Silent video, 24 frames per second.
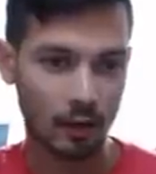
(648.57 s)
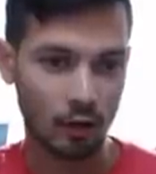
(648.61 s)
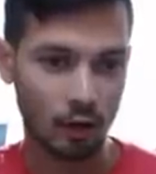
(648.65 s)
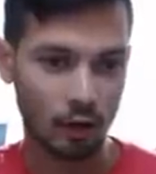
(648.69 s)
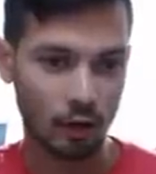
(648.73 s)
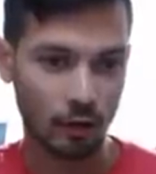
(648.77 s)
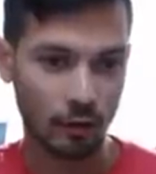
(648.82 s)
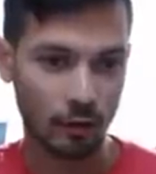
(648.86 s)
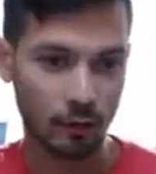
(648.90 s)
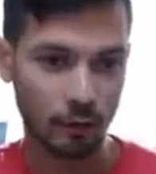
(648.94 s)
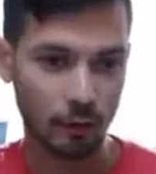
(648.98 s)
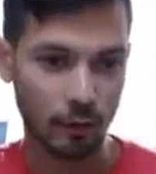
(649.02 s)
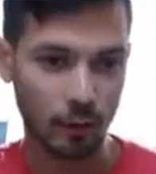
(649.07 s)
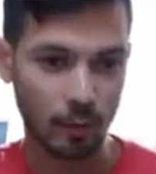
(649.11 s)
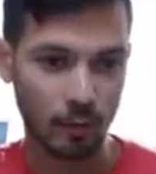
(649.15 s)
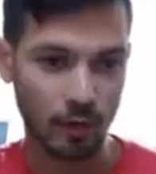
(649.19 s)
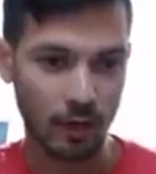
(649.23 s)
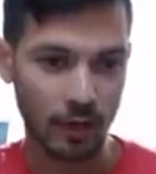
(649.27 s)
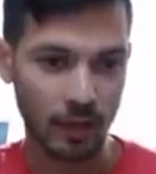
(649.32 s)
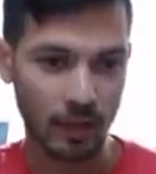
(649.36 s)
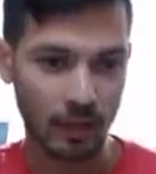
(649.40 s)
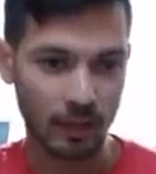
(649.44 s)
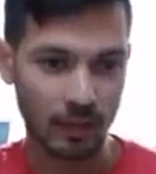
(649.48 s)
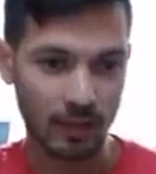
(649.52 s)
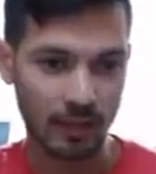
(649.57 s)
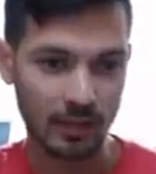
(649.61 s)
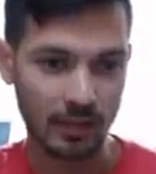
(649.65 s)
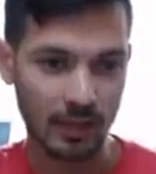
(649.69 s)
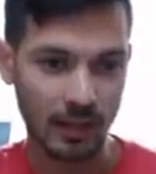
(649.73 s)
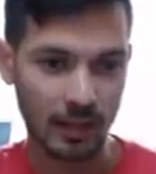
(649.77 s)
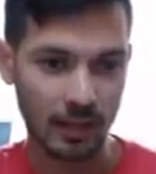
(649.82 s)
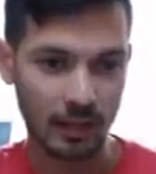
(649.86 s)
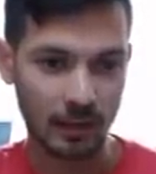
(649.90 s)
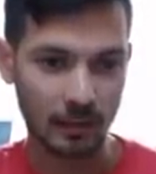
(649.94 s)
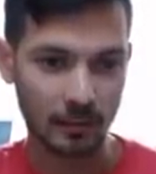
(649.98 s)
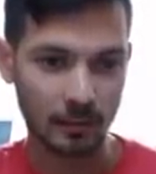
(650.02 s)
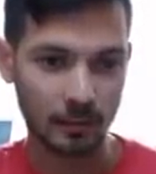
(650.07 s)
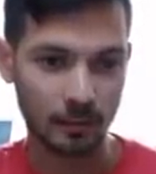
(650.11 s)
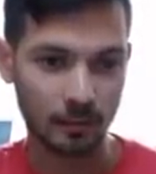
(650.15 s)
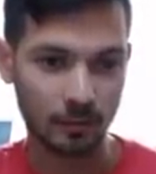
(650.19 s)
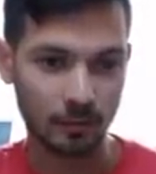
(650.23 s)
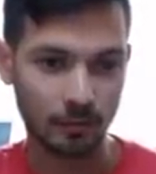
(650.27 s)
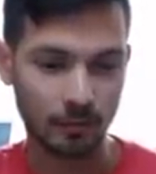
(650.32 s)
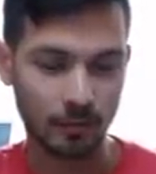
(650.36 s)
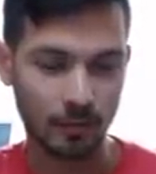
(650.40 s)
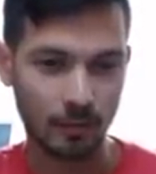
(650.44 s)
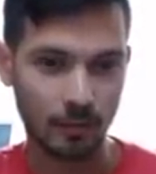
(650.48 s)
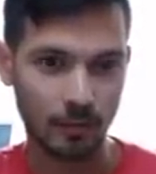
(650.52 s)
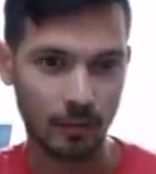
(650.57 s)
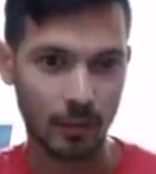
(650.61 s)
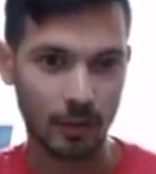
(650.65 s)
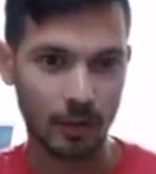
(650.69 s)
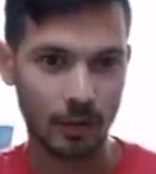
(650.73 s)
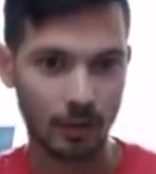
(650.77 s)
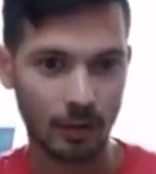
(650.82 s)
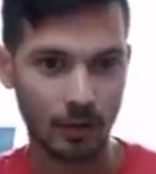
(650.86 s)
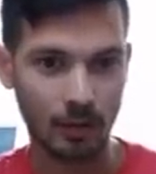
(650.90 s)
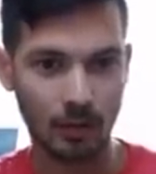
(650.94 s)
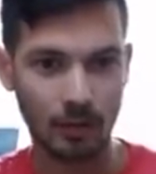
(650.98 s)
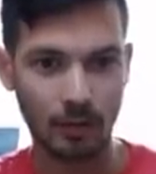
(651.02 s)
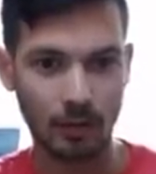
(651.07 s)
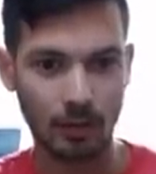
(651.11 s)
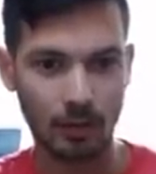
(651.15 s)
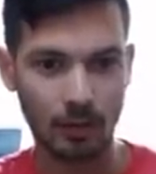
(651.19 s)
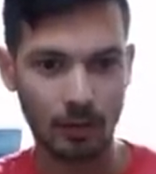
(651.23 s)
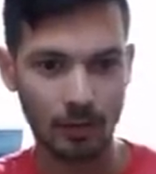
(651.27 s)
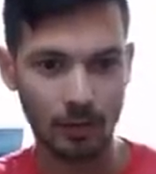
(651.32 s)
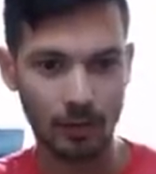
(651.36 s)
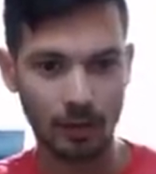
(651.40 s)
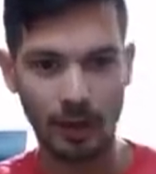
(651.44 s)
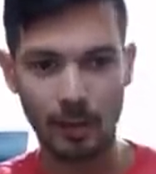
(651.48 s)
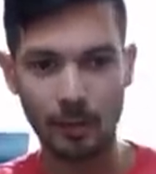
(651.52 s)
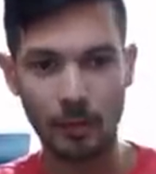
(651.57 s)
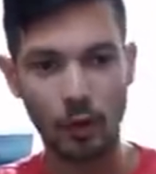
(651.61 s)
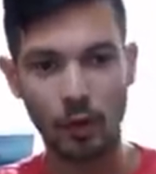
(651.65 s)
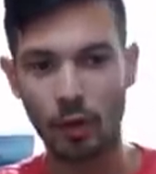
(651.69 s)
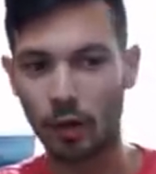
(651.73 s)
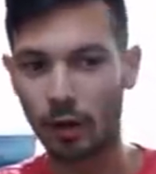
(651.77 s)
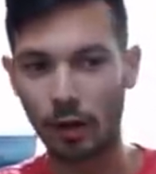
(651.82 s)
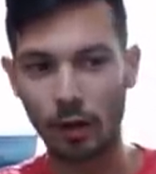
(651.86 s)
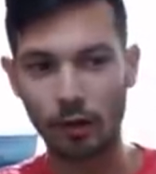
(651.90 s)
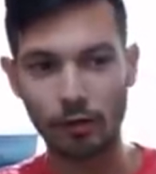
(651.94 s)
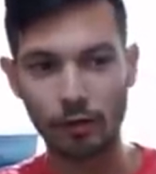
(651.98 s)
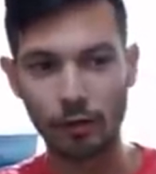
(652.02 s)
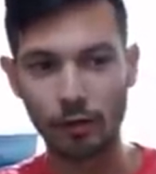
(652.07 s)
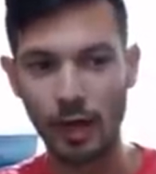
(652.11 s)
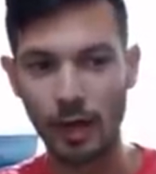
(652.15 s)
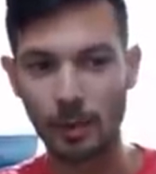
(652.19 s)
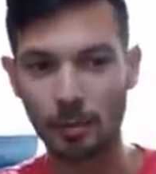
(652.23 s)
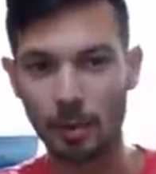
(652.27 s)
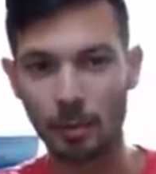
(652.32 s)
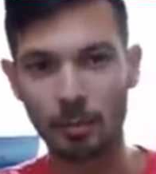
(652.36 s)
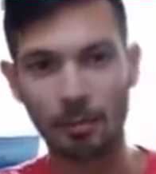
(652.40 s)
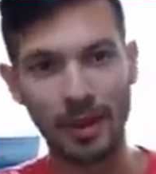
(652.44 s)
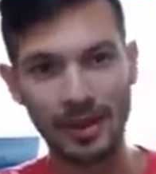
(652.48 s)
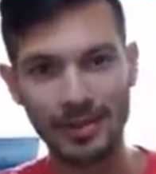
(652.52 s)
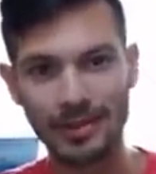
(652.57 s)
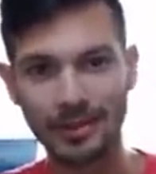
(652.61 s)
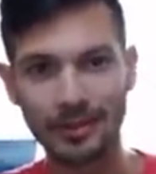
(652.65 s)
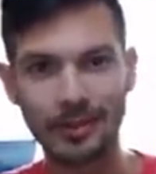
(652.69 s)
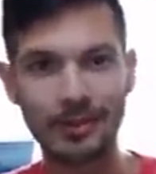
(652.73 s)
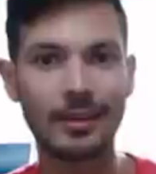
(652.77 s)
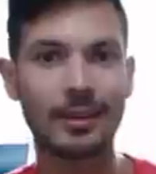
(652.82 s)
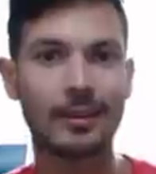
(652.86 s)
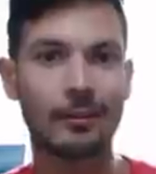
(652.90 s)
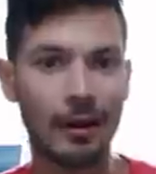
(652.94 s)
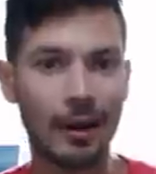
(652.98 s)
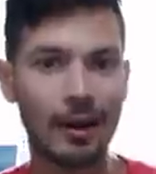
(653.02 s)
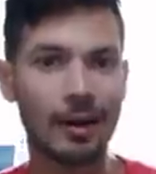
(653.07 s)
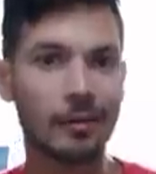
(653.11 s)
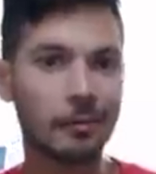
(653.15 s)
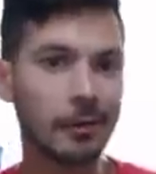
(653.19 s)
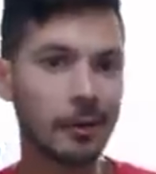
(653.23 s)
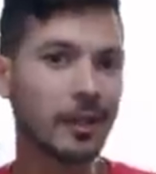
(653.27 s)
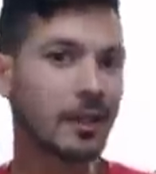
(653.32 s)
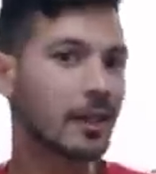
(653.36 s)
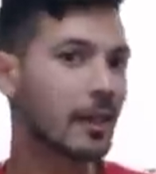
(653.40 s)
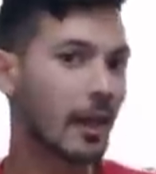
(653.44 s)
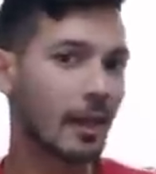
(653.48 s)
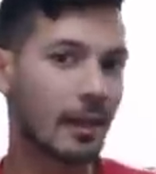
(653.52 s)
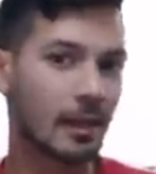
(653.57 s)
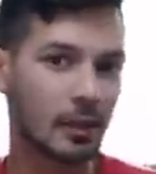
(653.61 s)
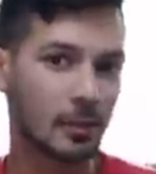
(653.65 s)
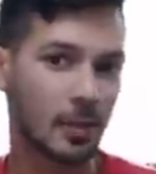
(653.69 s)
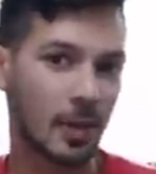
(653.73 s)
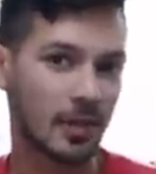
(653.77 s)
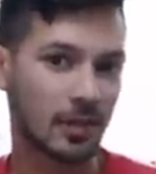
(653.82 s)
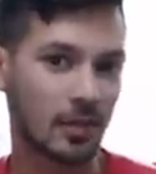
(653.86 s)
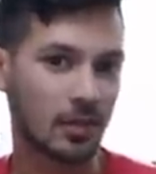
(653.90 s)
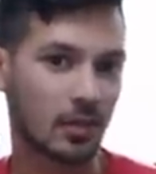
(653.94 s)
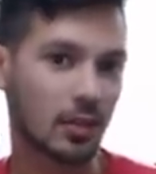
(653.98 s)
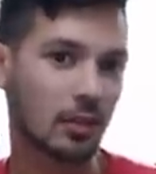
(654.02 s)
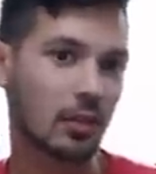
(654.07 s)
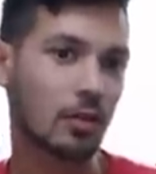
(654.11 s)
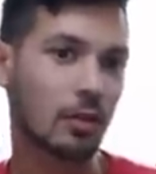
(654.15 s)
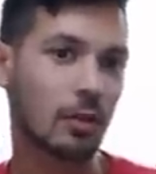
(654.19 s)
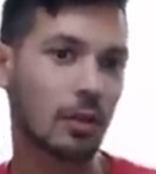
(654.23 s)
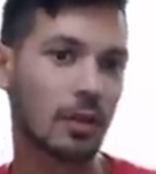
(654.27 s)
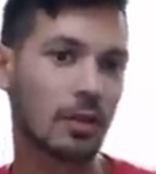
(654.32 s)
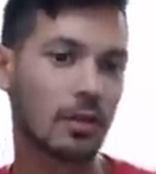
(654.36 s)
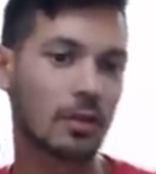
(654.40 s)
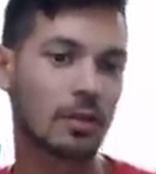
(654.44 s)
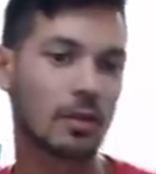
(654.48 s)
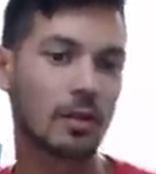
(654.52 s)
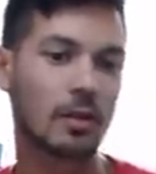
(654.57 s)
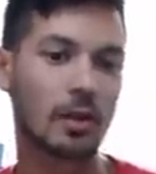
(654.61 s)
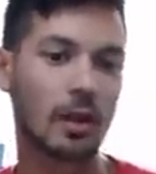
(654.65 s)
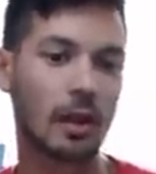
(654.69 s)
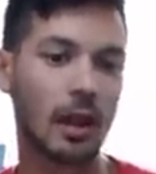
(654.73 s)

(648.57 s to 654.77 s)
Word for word: if we bring this down, I'm not going to go through that, but basically there aren't really any expenses to doing this.